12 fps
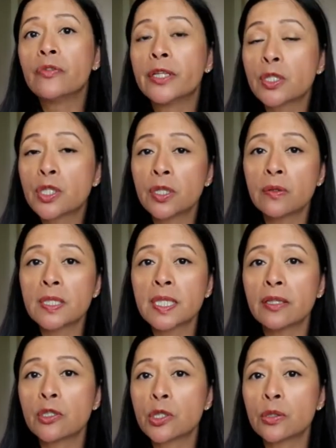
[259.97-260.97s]
The two
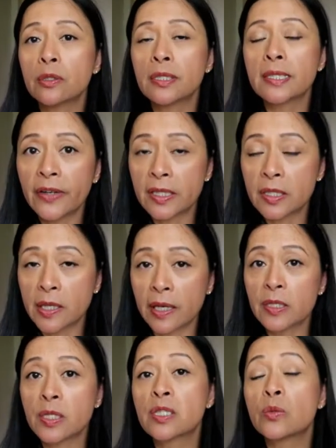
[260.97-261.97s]
essential fatty
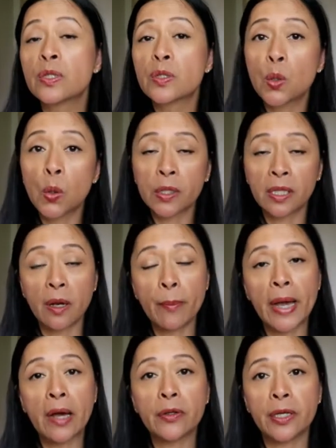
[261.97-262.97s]
acids we're talking
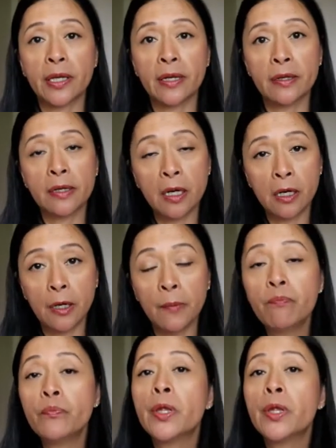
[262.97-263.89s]
about here are